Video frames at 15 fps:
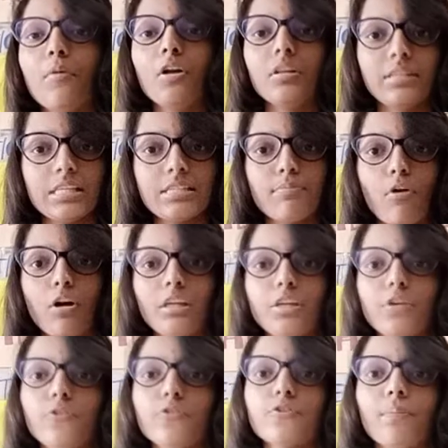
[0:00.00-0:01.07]
these
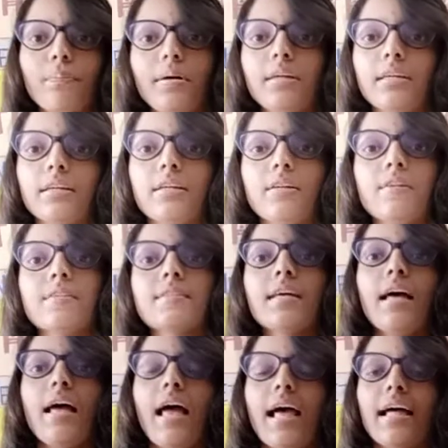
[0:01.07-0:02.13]
molecules or particles,
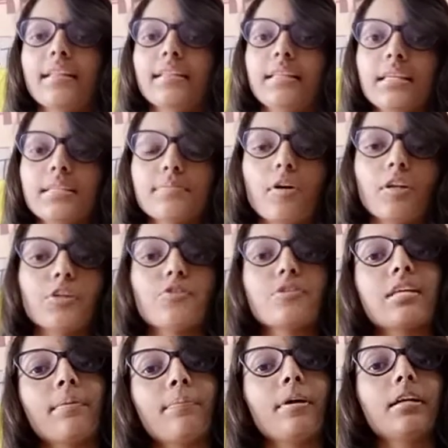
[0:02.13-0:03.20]
and these molecules
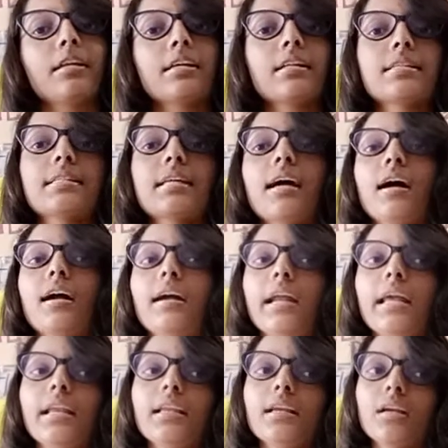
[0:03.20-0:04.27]
and particles, they are
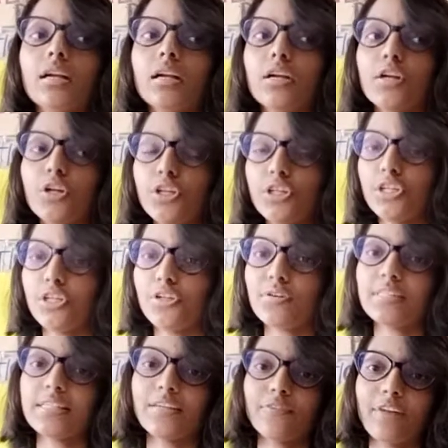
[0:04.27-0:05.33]
in
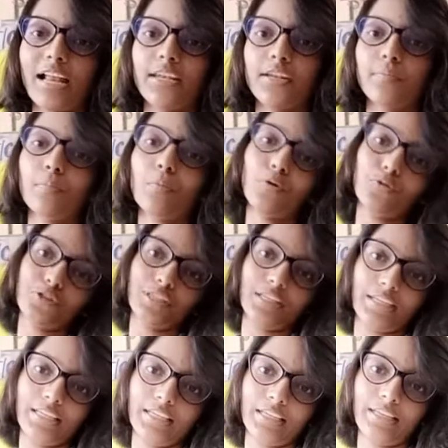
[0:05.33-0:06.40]
continuous and random motion.